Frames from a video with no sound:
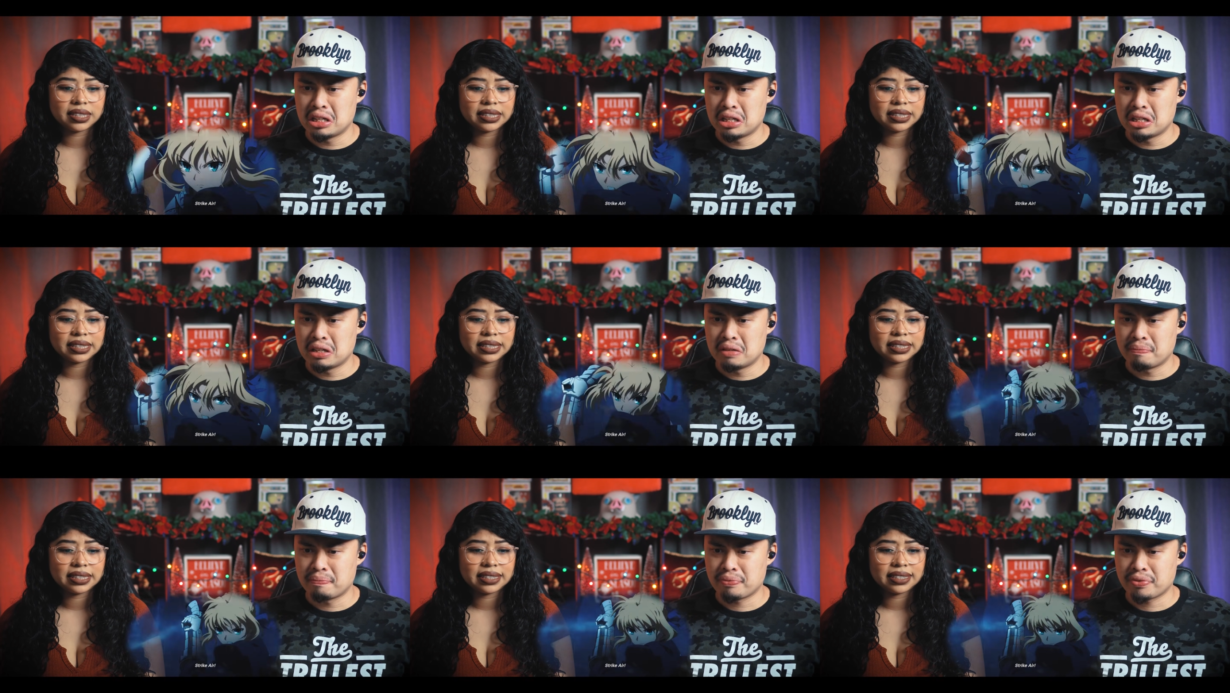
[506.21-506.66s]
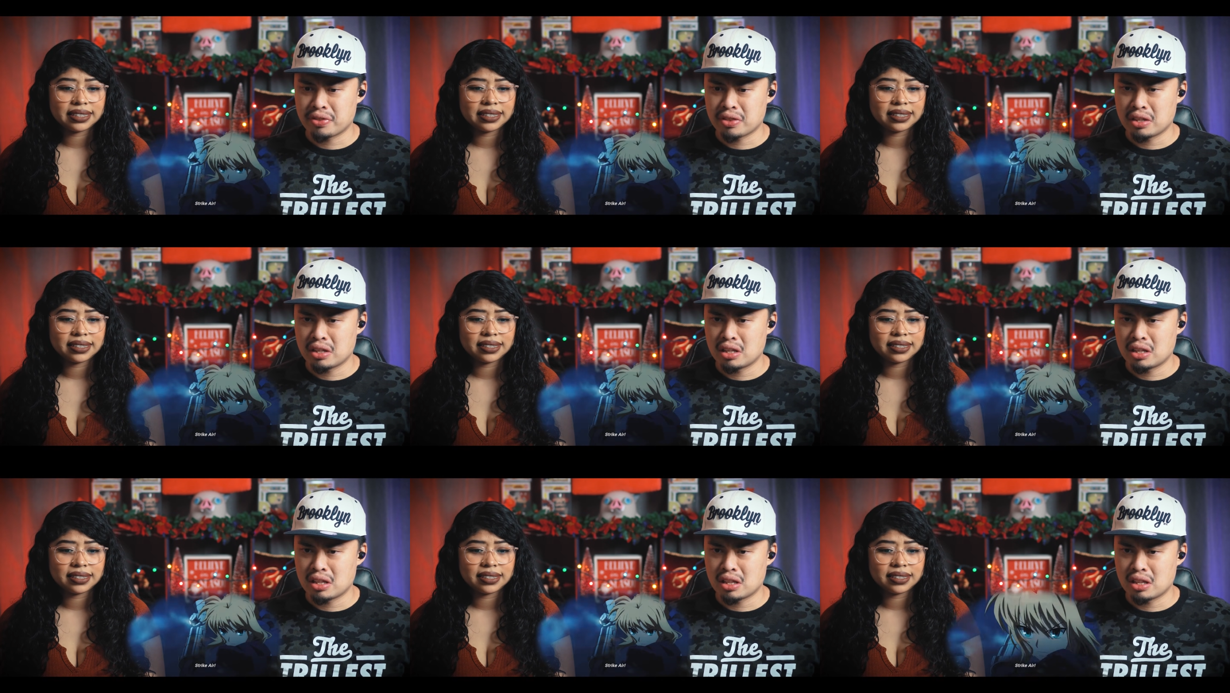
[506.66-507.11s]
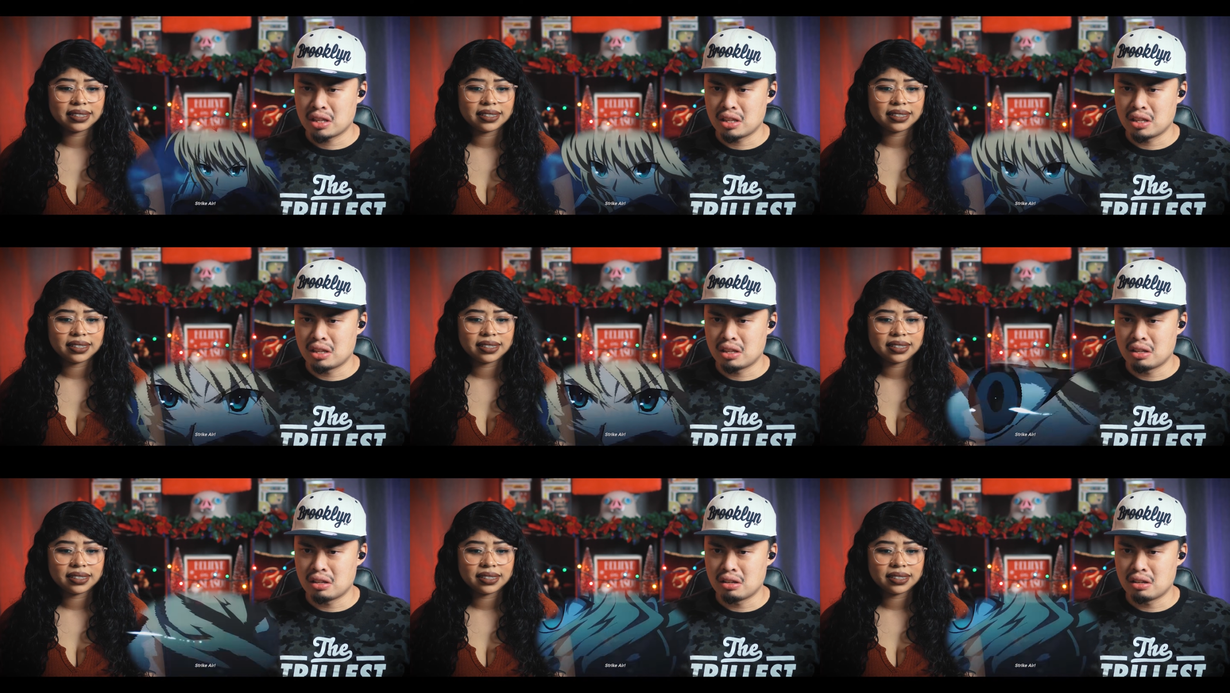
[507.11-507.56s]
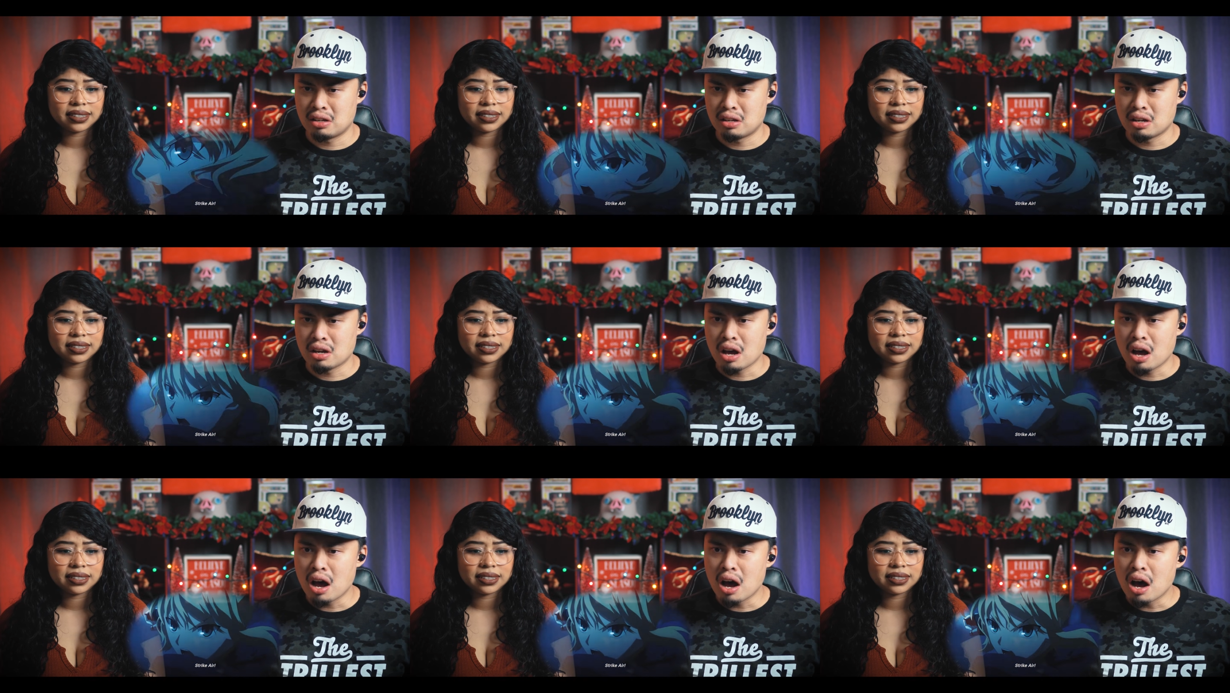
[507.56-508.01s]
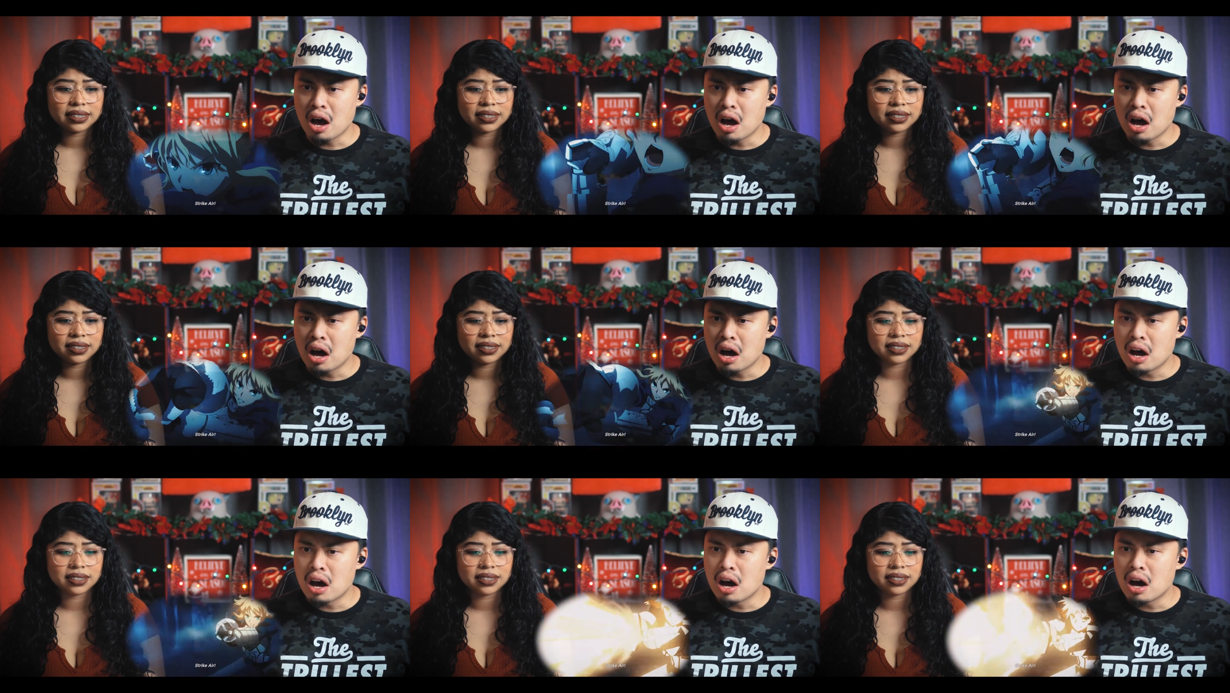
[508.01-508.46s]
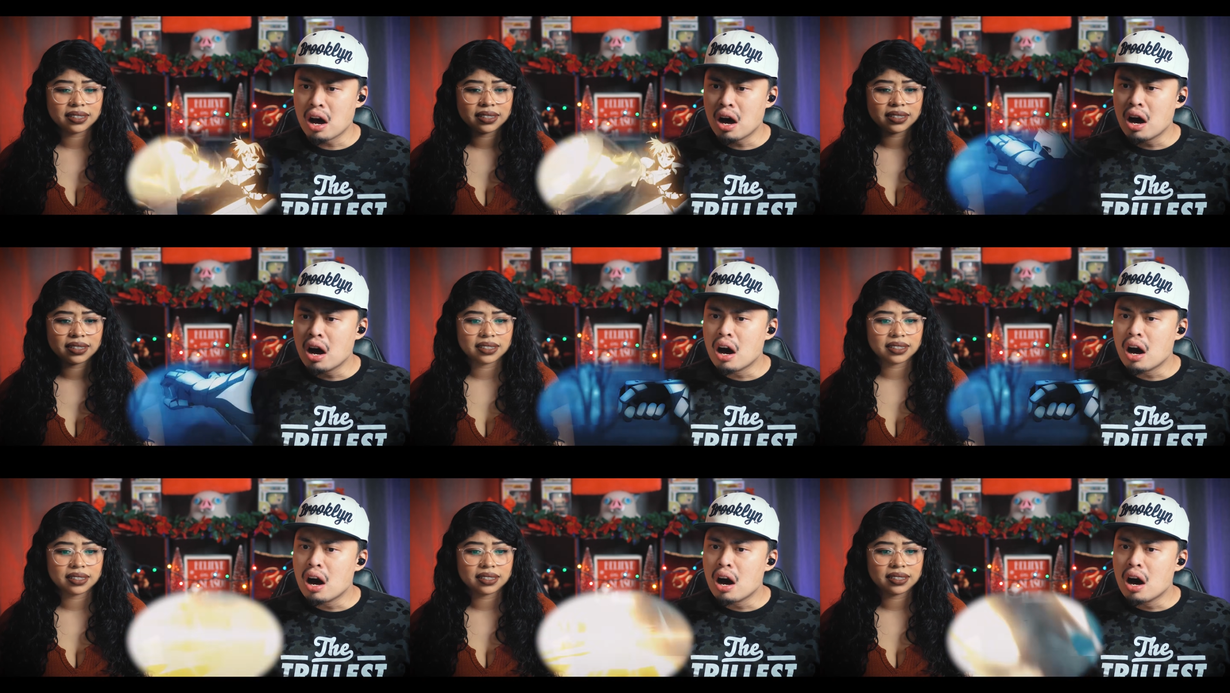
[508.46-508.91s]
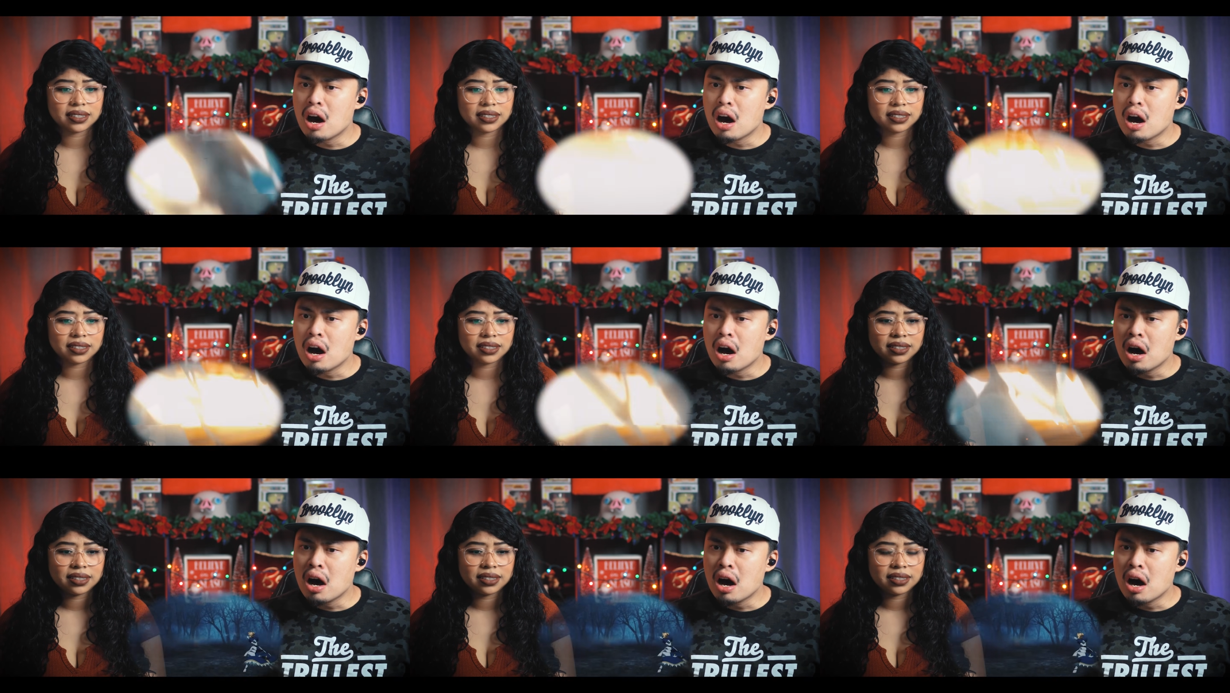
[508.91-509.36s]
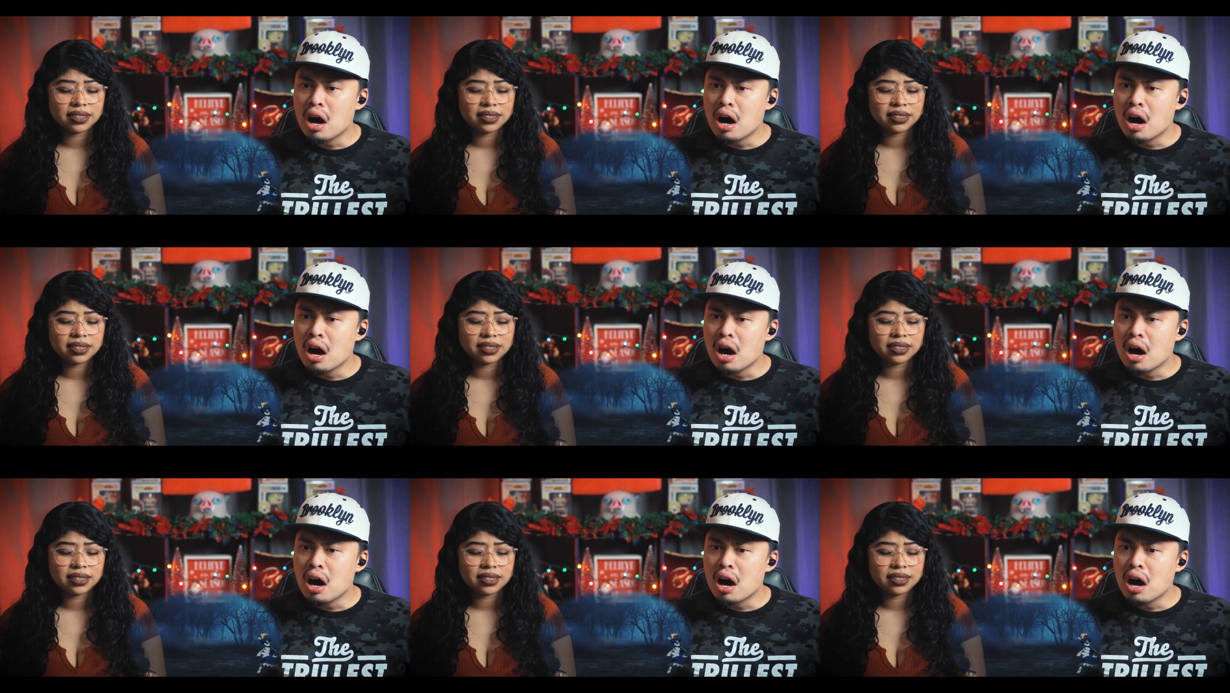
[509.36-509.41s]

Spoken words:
(silence)